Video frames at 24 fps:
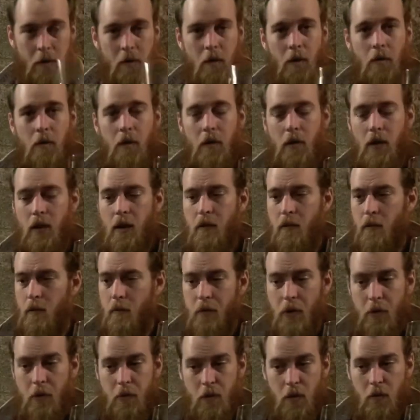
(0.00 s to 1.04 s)

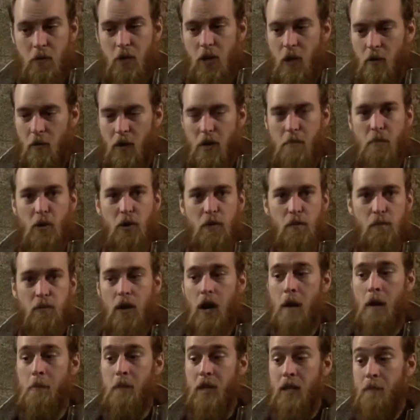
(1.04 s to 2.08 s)
are generally the most
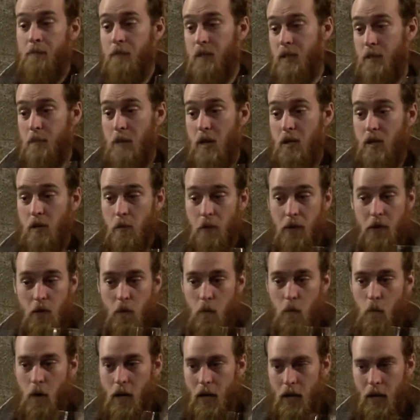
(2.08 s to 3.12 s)
prominent, especially with this
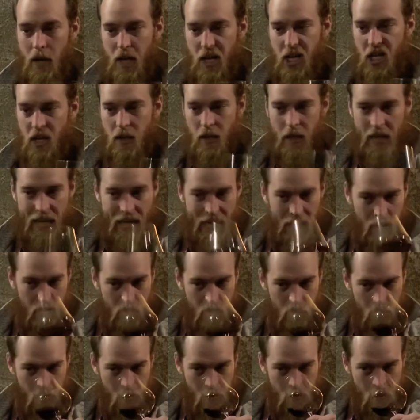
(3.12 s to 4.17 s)
wine at a young age,